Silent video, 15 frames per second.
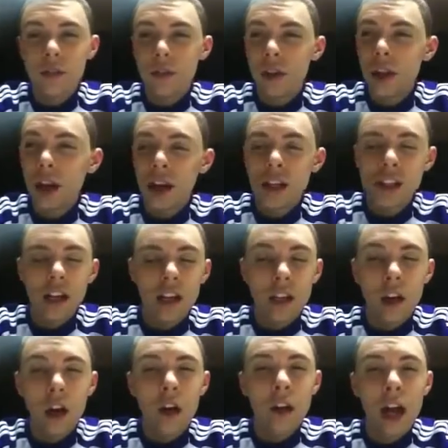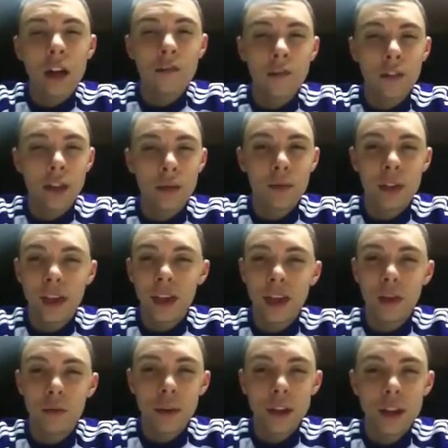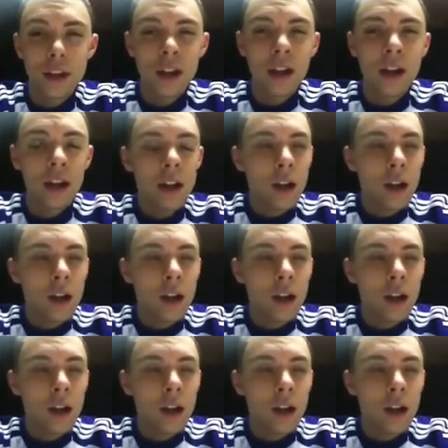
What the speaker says: You really got to call out for him, and he'll be there.